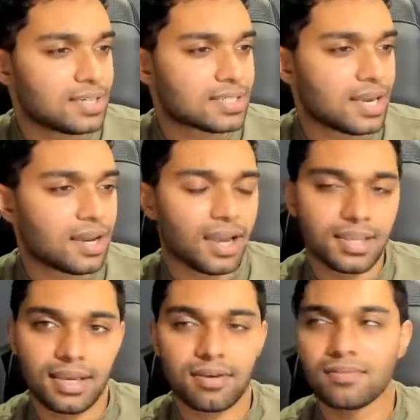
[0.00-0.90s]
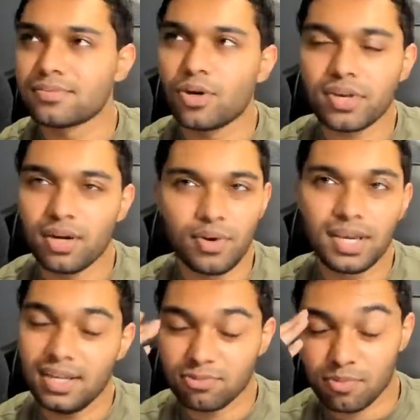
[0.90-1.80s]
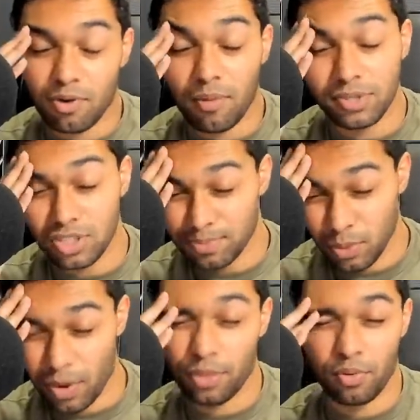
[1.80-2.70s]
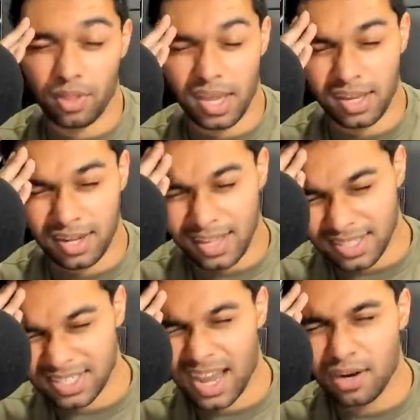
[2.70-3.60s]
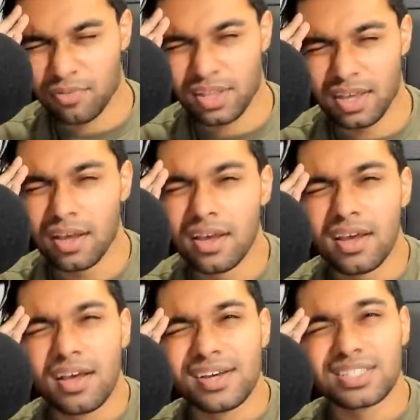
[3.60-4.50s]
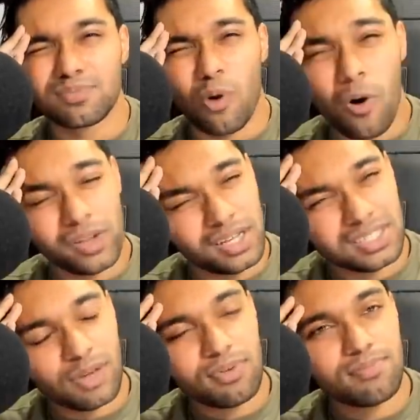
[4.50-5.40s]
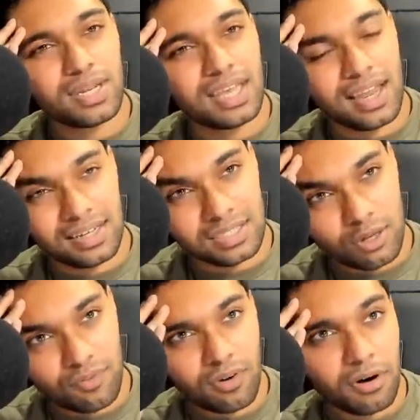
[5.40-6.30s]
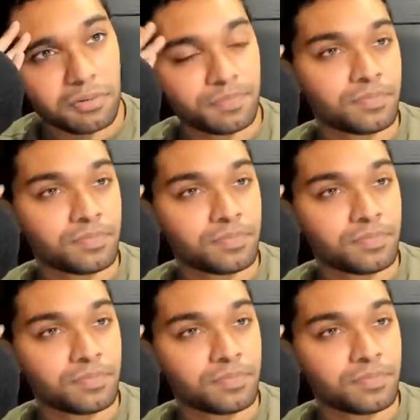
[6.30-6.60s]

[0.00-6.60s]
is that I think Logia Awakenings will probably just be weather related. That's kind of the small hints that we've been getting so far.